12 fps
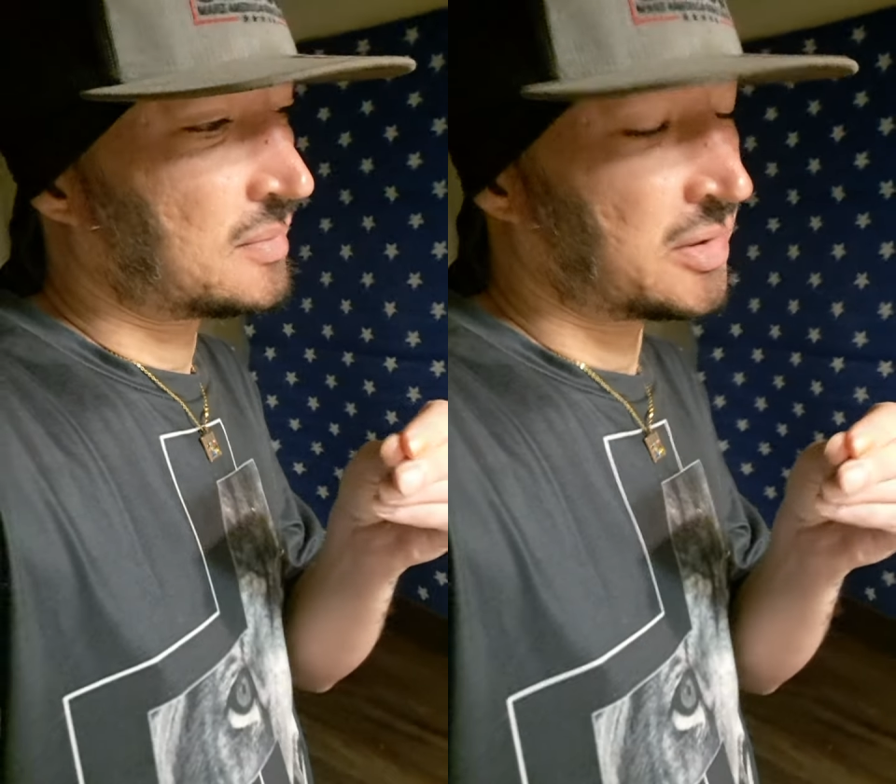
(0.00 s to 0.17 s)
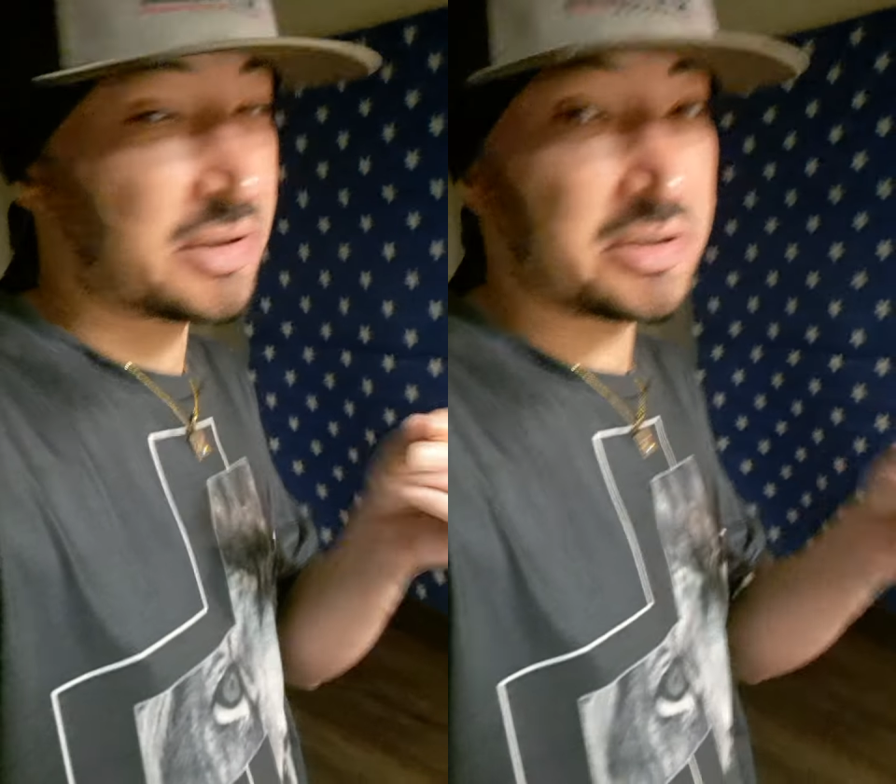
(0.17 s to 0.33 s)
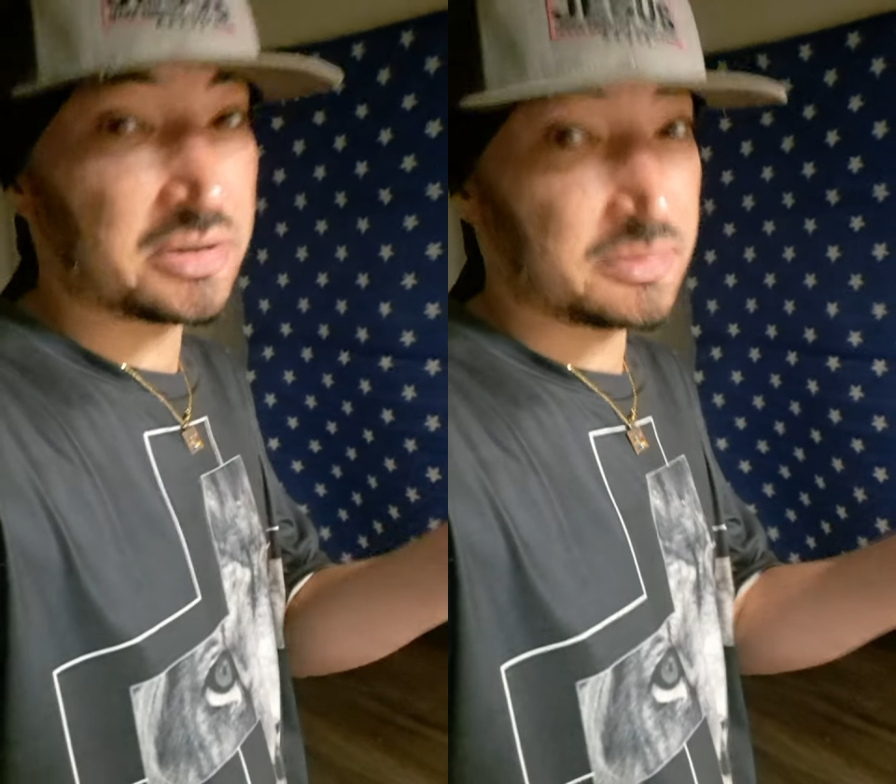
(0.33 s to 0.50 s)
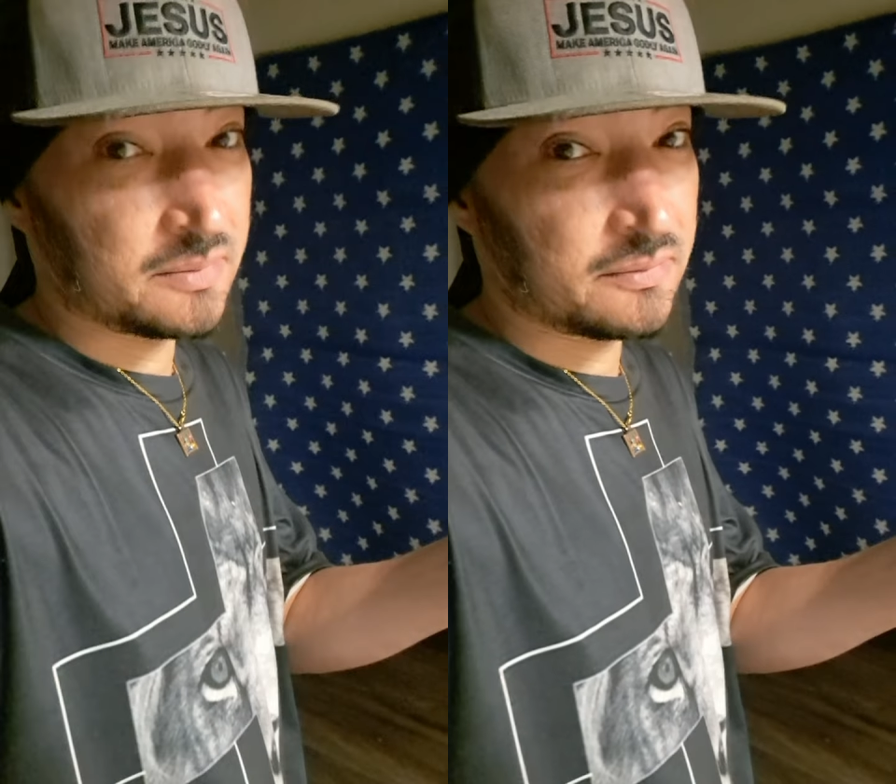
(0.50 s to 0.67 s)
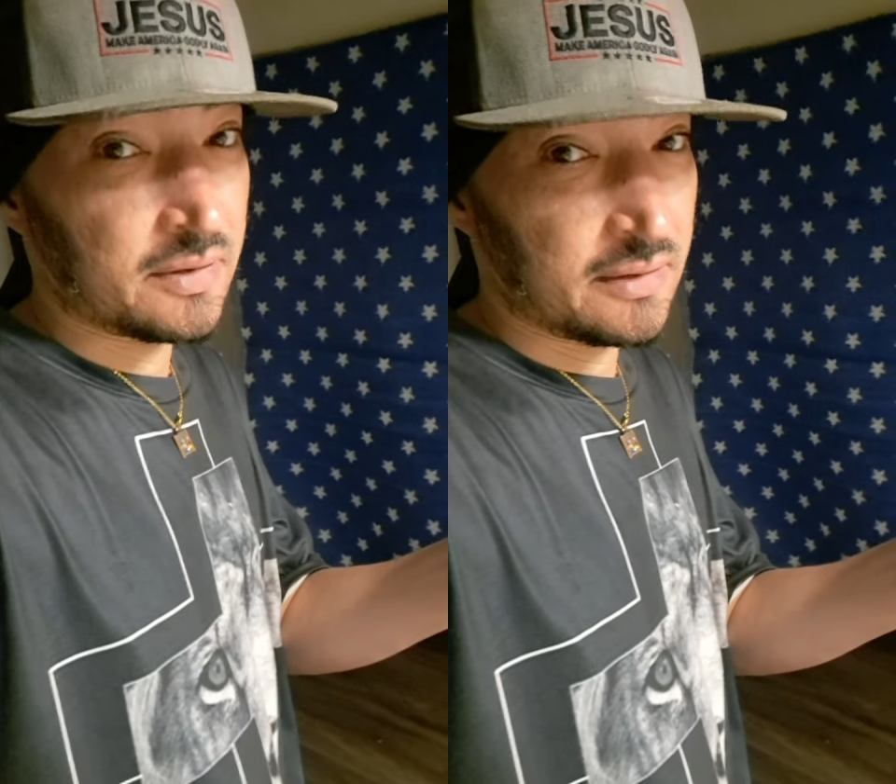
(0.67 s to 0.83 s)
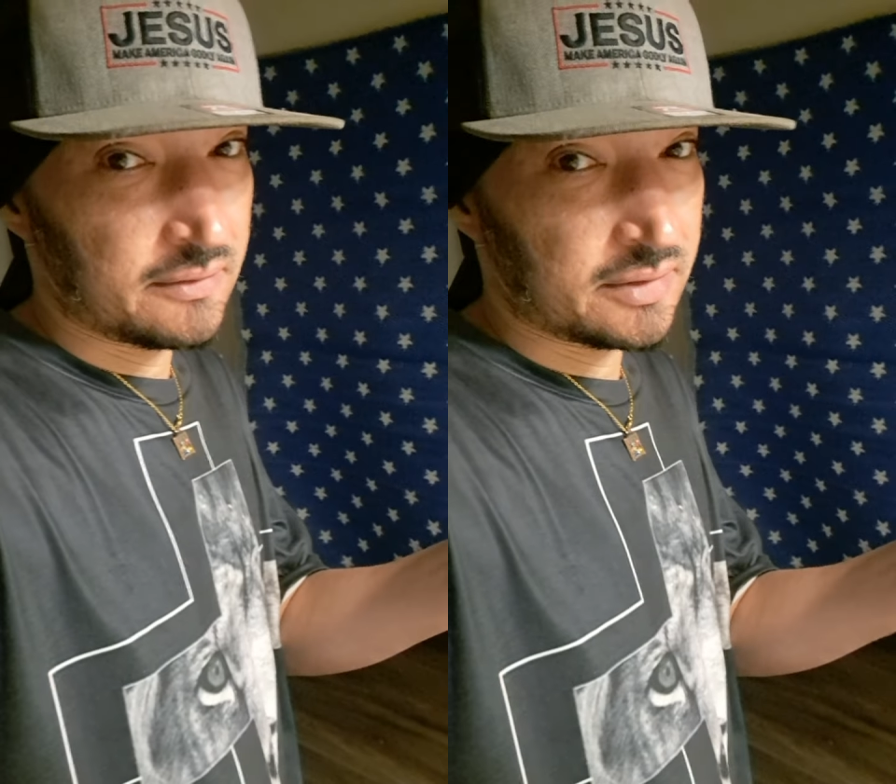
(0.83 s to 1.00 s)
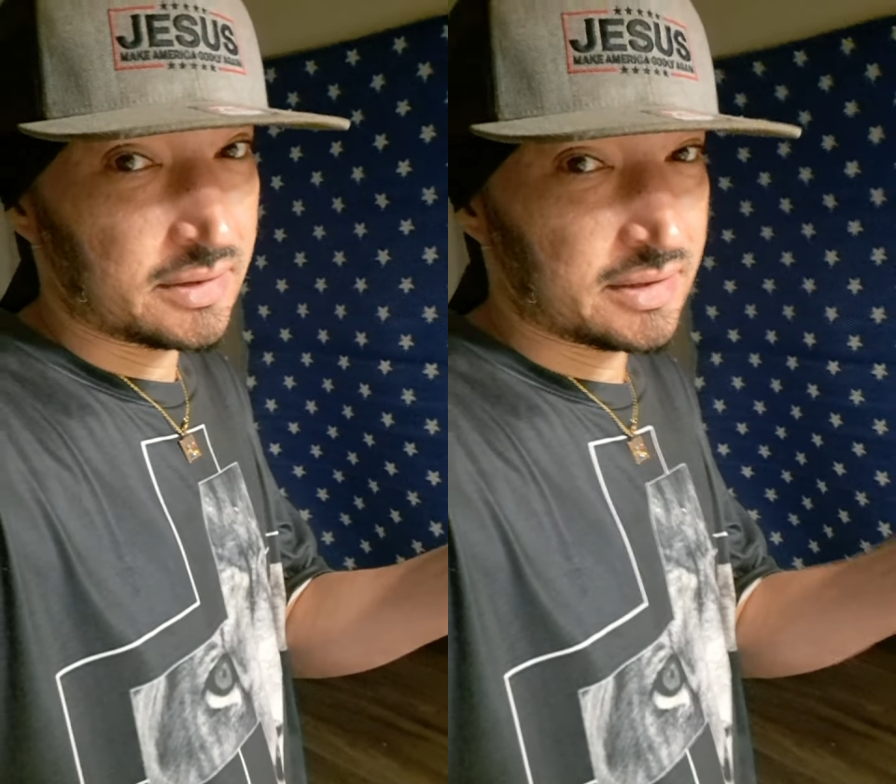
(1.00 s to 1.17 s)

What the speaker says: the kingdom of heaven.